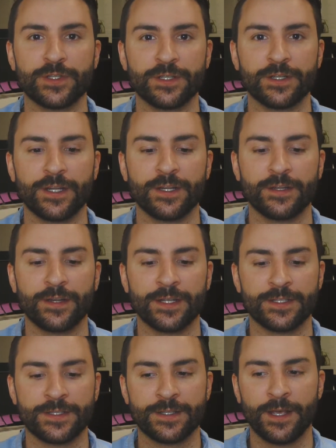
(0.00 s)
And
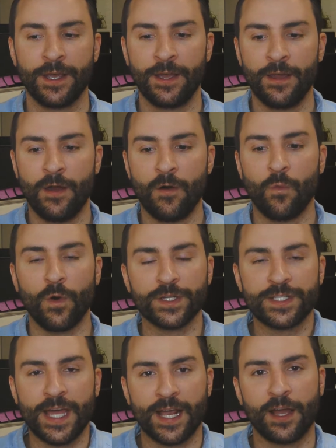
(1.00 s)
it's
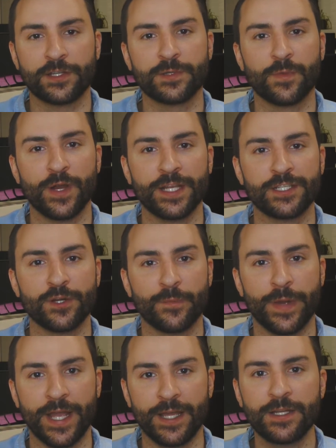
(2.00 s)
once that customer hits your
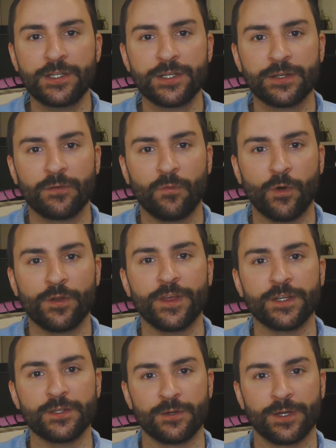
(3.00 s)
page, what are
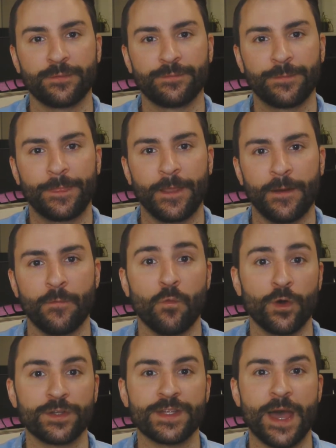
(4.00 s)
they doing?
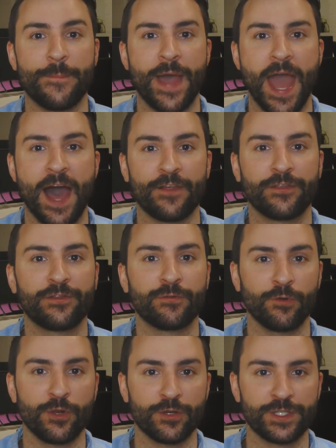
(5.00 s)
What is that path through your